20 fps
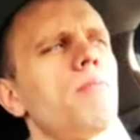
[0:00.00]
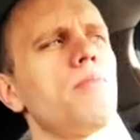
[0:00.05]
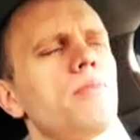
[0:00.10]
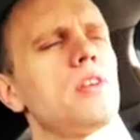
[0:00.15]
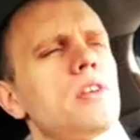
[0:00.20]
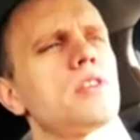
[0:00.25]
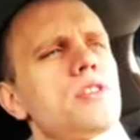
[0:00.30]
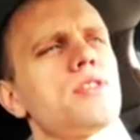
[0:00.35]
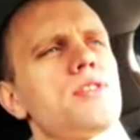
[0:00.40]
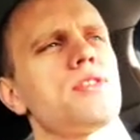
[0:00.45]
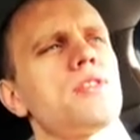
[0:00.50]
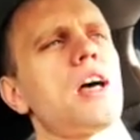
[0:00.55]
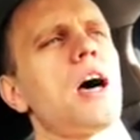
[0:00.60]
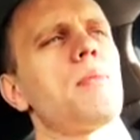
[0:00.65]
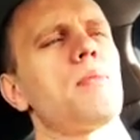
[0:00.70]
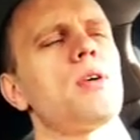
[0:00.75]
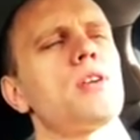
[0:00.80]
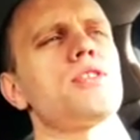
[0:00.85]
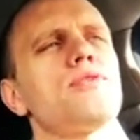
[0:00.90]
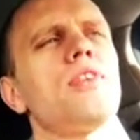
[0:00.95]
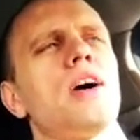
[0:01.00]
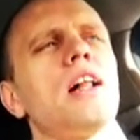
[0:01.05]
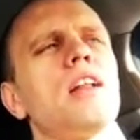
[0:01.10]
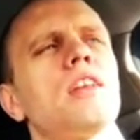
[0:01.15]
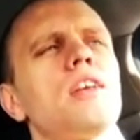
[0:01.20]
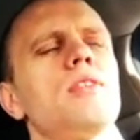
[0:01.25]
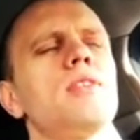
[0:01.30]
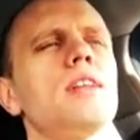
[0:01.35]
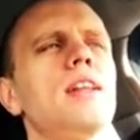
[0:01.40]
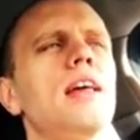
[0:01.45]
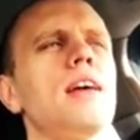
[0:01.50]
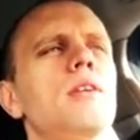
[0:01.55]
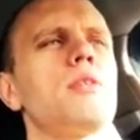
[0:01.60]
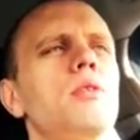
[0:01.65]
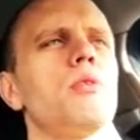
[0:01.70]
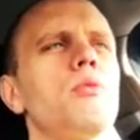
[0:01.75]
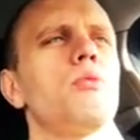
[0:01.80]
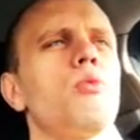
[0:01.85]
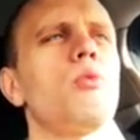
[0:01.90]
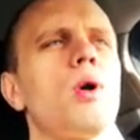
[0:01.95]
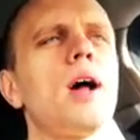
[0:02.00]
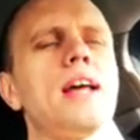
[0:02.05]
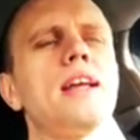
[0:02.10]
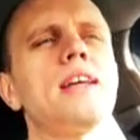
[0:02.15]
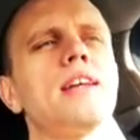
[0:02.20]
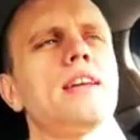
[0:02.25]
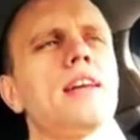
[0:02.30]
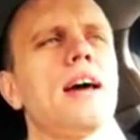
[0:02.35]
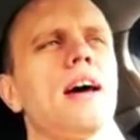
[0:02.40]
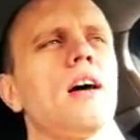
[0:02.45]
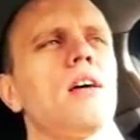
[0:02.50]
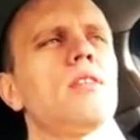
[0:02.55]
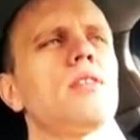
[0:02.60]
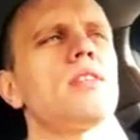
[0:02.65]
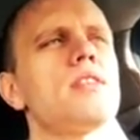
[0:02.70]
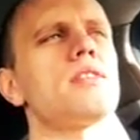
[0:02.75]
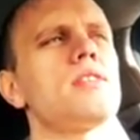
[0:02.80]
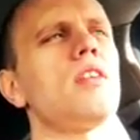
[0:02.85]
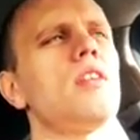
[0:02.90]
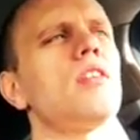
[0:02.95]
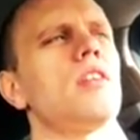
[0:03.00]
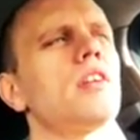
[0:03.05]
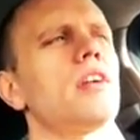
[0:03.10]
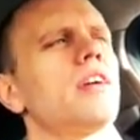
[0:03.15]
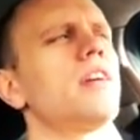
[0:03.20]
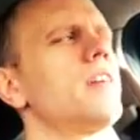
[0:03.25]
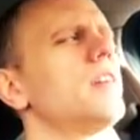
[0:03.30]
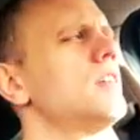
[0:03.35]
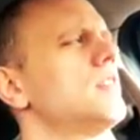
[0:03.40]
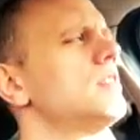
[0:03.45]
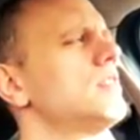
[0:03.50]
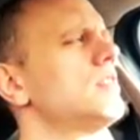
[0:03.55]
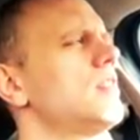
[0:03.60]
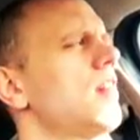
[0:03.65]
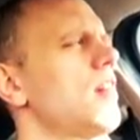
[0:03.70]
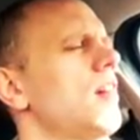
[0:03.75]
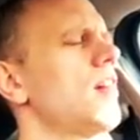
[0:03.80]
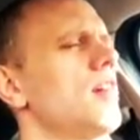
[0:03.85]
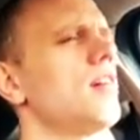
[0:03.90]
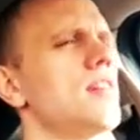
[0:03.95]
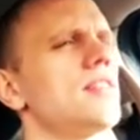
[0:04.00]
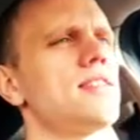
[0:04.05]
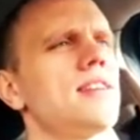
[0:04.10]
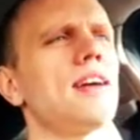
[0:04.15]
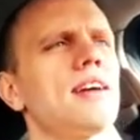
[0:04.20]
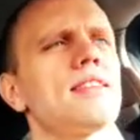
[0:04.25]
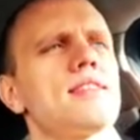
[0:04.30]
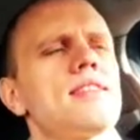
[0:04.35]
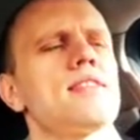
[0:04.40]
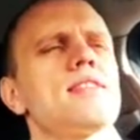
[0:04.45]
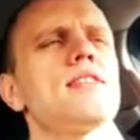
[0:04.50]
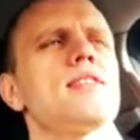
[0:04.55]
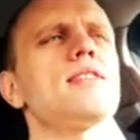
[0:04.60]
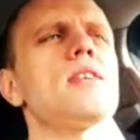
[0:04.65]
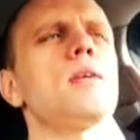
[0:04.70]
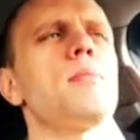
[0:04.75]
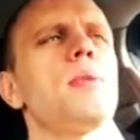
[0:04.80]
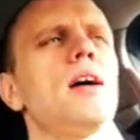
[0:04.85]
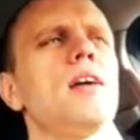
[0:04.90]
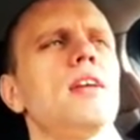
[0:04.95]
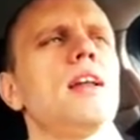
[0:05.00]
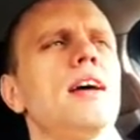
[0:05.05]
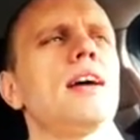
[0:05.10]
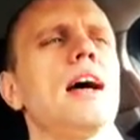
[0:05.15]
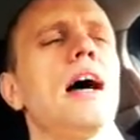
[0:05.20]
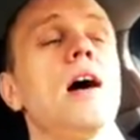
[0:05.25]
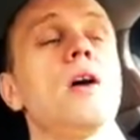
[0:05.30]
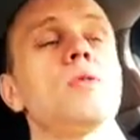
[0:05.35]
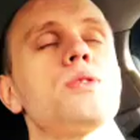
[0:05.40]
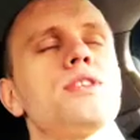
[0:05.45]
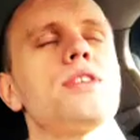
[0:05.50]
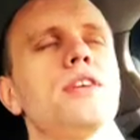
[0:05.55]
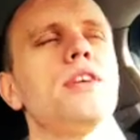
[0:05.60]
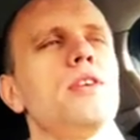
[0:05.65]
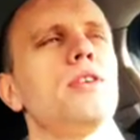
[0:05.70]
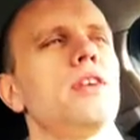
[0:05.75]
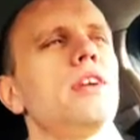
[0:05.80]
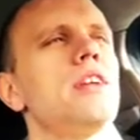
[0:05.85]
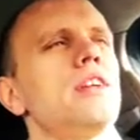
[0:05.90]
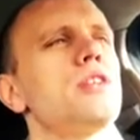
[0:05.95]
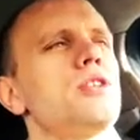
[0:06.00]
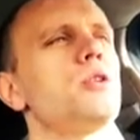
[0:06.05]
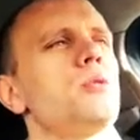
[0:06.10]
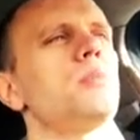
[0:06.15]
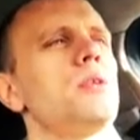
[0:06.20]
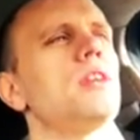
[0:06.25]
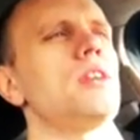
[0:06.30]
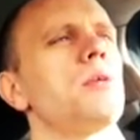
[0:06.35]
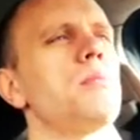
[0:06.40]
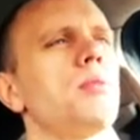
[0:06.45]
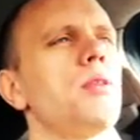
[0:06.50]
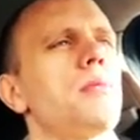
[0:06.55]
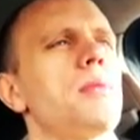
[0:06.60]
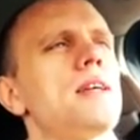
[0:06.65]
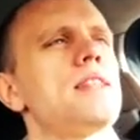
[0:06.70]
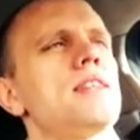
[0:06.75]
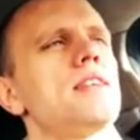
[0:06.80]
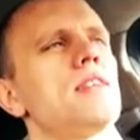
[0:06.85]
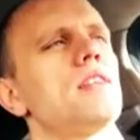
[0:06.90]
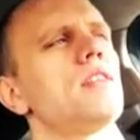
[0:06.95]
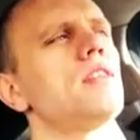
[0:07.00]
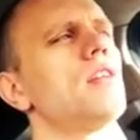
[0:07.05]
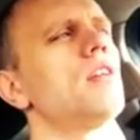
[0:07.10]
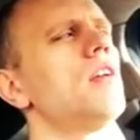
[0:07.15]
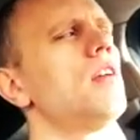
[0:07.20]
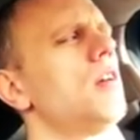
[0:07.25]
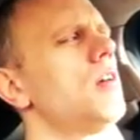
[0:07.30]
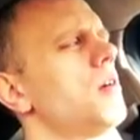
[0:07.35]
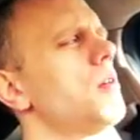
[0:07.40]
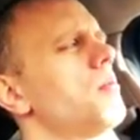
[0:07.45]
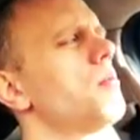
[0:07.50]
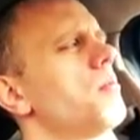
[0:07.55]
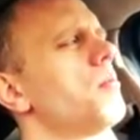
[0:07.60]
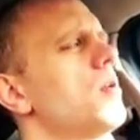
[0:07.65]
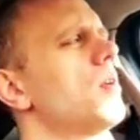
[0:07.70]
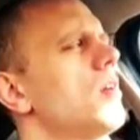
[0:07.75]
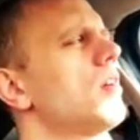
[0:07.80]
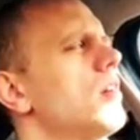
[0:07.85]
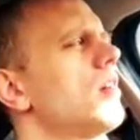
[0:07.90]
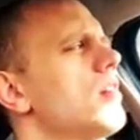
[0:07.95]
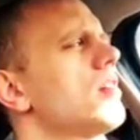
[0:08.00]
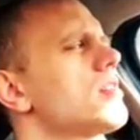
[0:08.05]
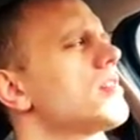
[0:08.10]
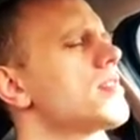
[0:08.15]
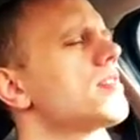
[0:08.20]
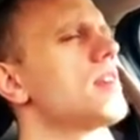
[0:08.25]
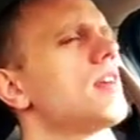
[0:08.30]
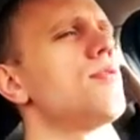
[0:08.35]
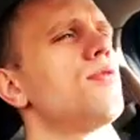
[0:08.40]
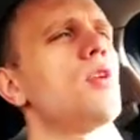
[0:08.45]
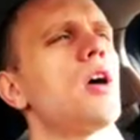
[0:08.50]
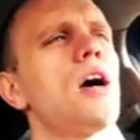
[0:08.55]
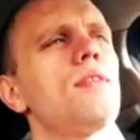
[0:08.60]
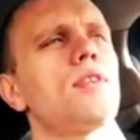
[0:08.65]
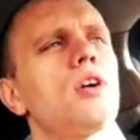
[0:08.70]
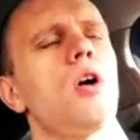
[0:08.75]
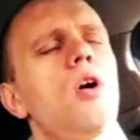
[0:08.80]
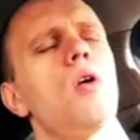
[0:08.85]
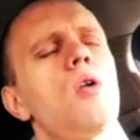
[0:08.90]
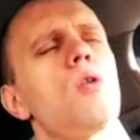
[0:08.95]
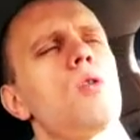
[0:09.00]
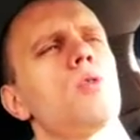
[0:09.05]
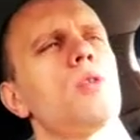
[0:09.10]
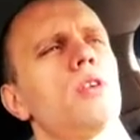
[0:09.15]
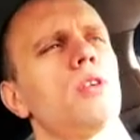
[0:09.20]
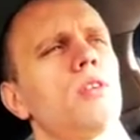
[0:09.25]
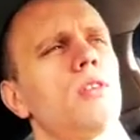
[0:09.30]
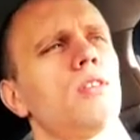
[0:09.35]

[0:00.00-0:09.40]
there's not much value in like writing down these long texts about like how security should be implemented. But if you have code,